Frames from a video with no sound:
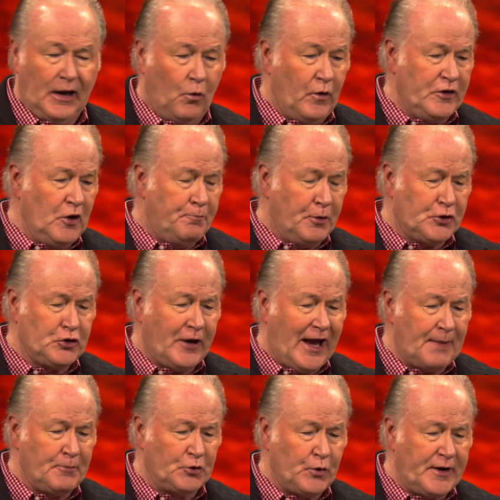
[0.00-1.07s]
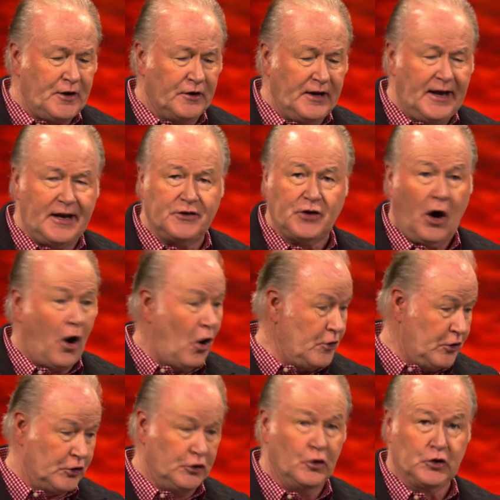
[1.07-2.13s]
Now, when you put your head between your knees,
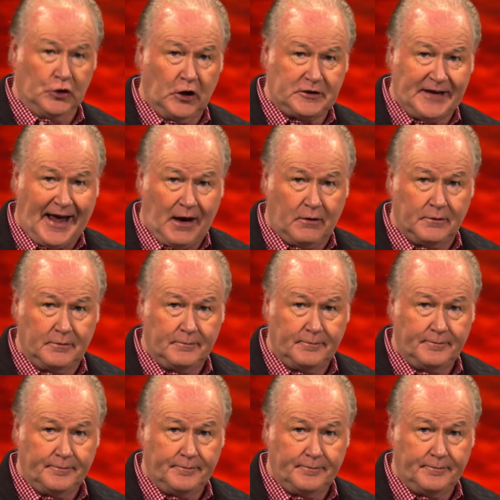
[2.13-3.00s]
all you can do is look down.